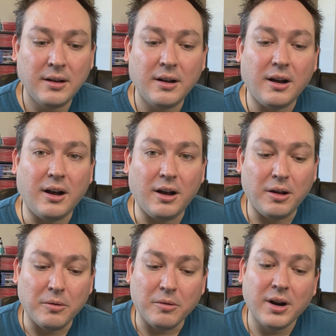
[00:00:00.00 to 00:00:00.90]

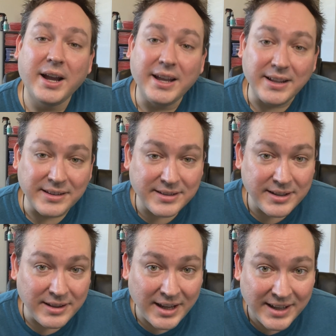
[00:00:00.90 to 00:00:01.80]
All right,
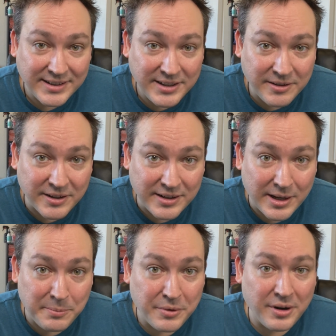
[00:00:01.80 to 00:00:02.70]
last secret,
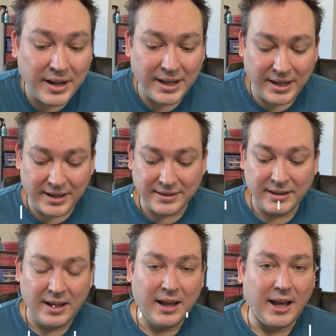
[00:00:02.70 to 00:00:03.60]
number 8.
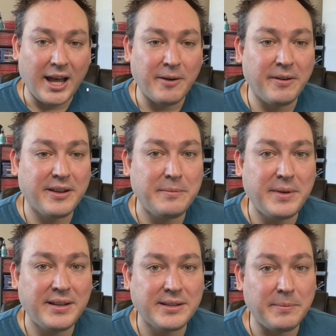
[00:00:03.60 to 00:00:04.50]
I
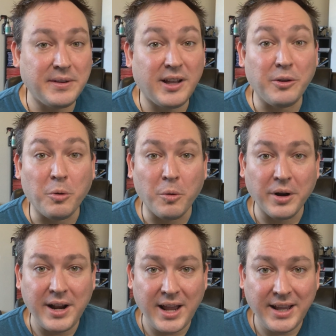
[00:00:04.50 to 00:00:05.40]
recommend something called
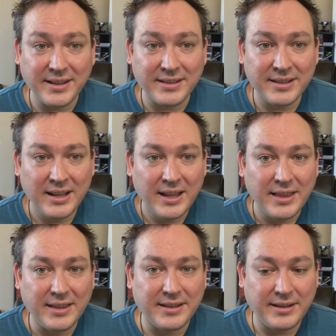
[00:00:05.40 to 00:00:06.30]
Organites.
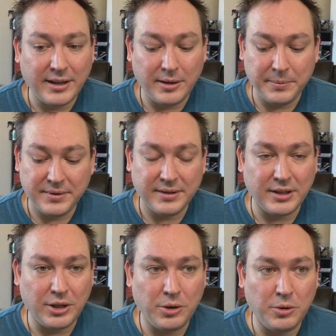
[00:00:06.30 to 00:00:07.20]
This helps
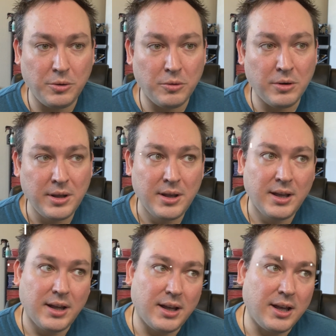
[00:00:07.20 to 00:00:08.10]
you
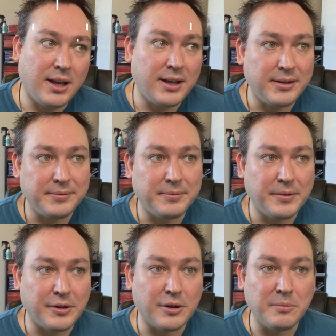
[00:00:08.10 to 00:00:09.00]

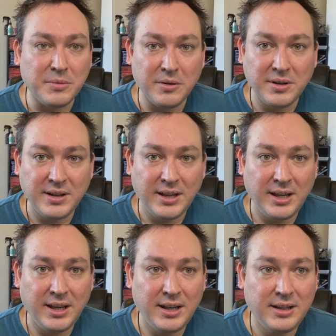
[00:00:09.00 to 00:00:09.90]
your
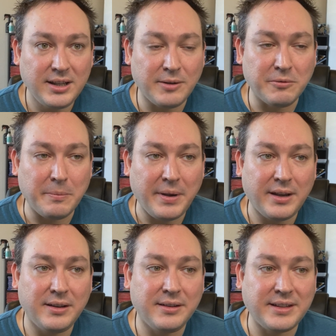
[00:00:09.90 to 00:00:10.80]
immunity and
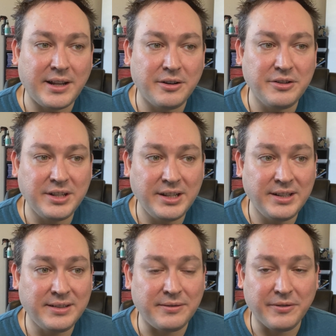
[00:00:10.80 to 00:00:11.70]
repels
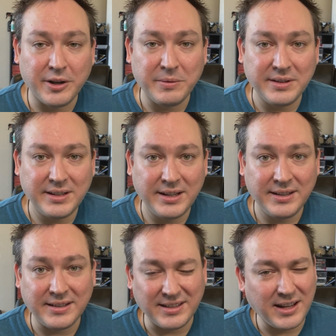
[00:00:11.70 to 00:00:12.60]
energies and frequencies.
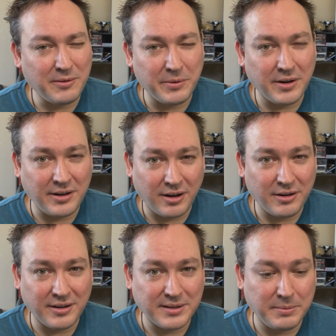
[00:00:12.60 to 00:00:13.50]
It's kind of weird and hard to
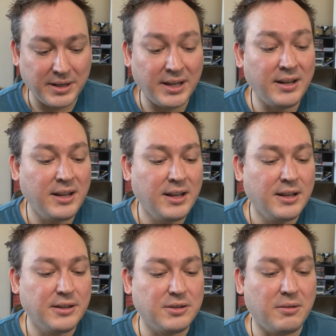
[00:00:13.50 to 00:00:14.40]
explain.
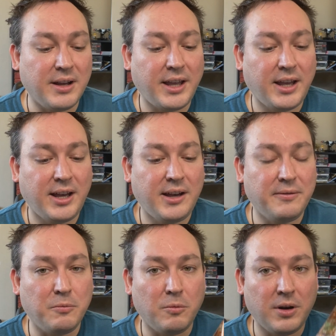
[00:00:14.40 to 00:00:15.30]
So I have
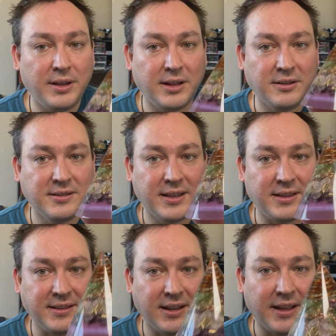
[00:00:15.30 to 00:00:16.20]
one that looks like
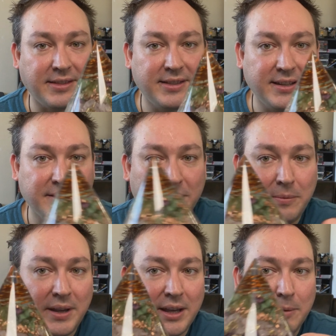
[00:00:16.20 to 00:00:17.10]
this. I got this from
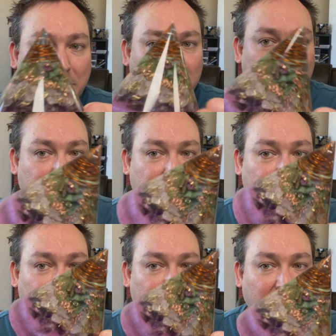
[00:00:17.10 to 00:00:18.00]
Amazon.
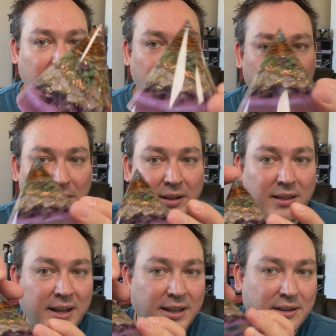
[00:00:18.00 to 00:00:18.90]
I really
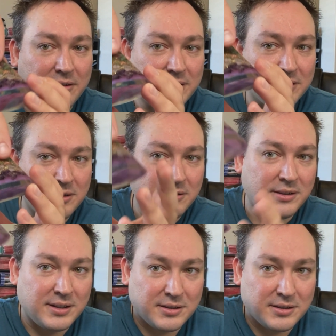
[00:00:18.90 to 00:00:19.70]
like the crystal and the